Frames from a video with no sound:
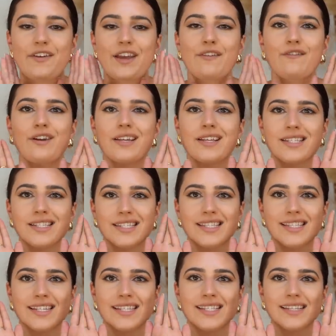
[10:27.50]
favorite is
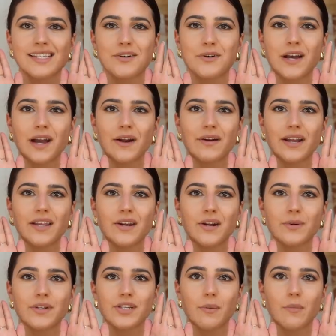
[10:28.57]
this little guy right here,
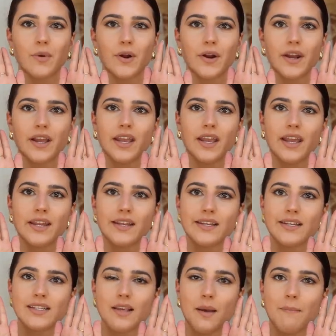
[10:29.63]
which I'm wearing. It
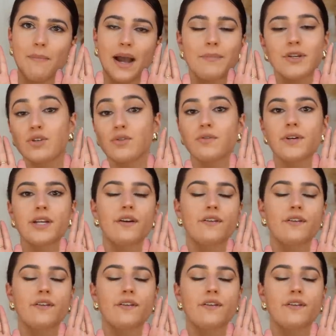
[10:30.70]
is by Gemary,